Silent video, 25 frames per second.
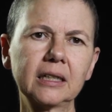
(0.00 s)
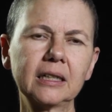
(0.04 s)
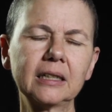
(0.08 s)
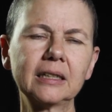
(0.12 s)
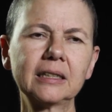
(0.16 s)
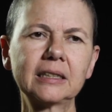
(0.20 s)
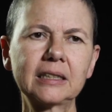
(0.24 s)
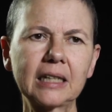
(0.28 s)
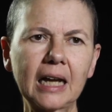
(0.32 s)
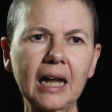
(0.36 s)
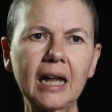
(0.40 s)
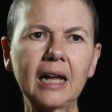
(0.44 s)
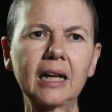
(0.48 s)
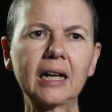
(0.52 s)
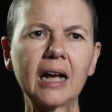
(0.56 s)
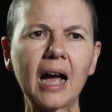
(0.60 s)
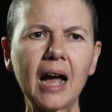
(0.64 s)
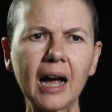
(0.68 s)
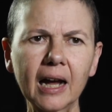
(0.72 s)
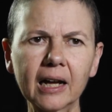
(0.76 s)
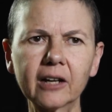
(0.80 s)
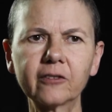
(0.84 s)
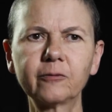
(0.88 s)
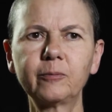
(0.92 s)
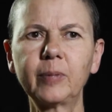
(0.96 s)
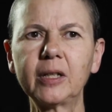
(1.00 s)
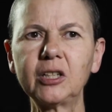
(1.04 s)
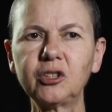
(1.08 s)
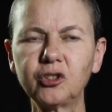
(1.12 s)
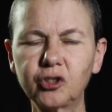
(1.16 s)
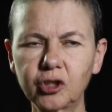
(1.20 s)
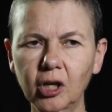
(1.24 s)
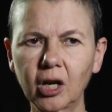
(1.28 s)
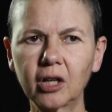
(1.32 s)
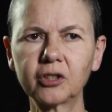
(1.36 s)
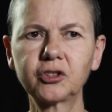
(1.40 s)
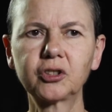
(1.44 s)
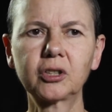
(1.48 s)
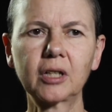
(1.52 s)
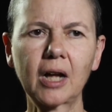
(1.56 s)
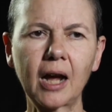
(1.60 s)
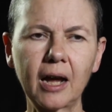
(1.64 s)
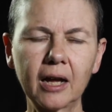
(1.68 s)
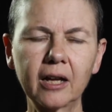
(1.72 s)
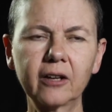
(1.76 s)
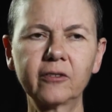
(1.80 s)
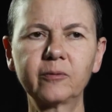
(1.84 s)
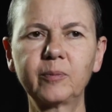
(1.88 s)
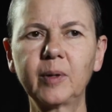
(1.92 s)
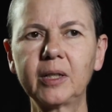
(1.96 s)
saying, "I have been judged, I
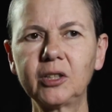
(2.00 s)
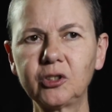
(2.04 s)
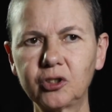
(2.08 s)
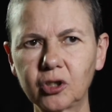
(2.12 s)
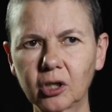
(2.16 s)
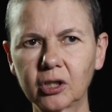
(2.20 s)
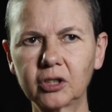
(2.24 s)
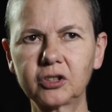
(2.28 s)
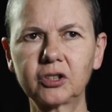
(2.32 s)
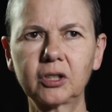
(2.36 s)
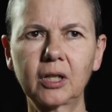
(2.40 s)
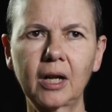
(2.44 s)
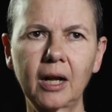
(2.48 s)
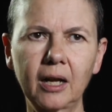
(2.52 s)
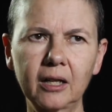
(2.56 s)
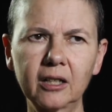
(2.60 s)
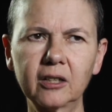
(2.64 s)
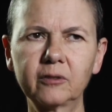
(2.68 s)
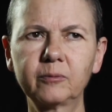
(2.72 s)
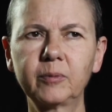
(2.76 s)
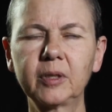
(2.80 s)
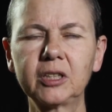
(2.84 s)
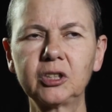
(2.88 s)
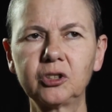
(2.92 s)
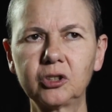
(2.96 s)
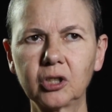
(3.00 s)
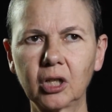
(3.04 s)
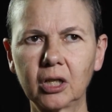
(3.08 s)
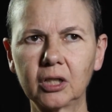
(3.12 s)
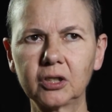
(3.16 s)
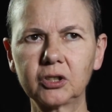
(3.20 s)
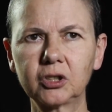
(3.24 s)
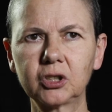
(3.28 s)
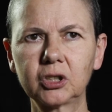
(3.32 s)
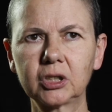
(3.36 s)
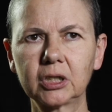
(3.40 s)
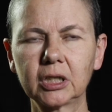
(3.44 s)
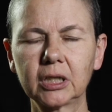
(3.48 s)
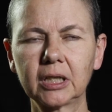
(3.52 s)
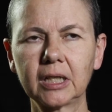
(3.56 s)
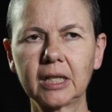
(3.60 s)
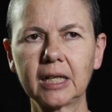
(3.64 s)
have been judged, I have been judged."